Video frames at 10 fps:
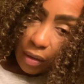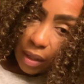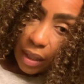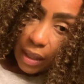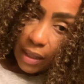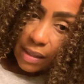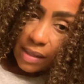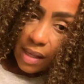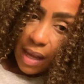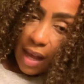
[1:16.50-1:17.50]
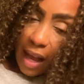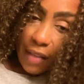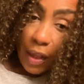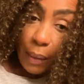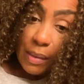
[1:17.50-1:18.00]
look because I
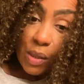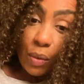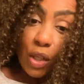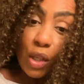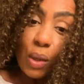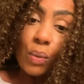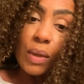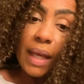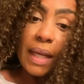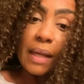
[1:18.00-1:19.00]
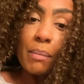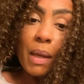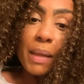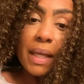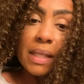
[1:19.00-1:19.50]
thought it was so cute and it
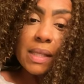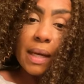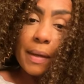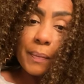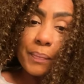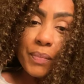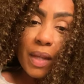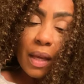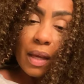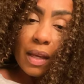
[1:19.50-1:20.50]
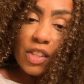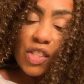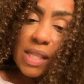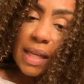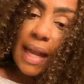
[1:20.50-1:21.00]
mimicked
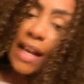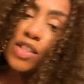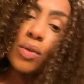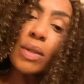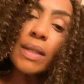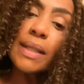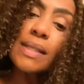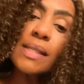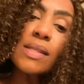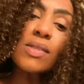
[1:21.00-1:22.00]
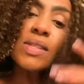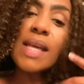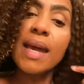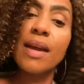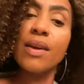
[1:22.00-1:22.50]
just a natural looking sister's
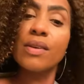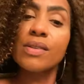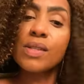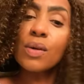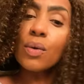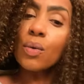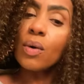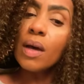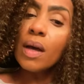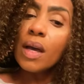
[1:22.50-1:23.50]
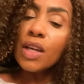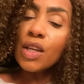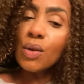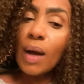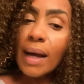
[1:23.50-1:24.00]
hair. So, you
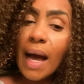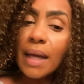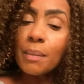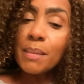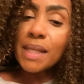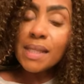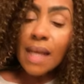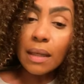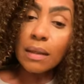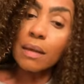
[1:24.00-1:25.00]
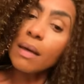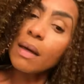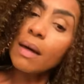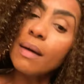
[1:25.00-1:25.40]
know, I kind of missed that look